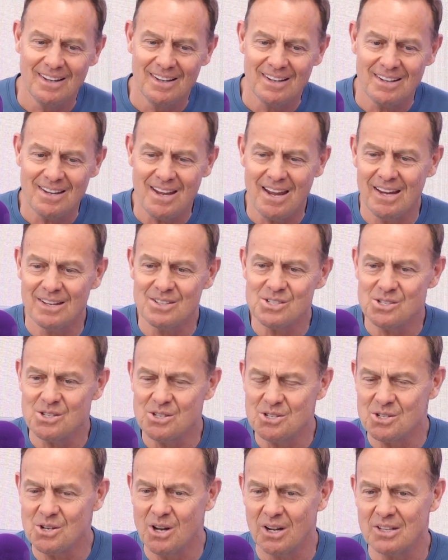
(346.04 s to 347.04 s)
it's
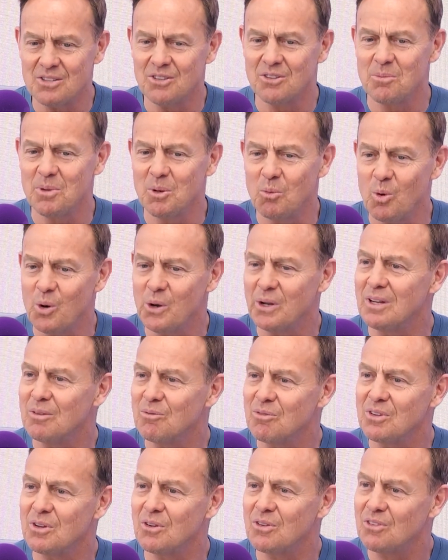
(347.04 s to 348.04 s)
just nice to be working
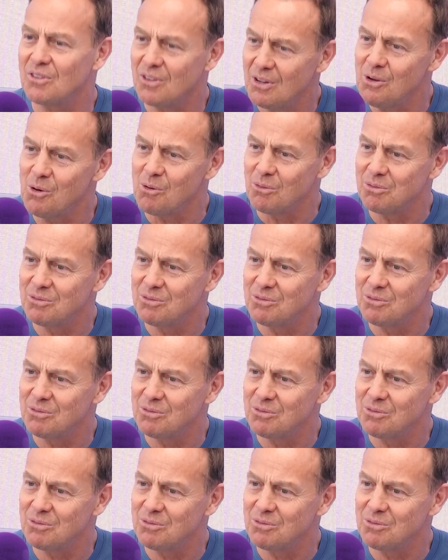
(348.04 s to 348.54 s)
for yourself.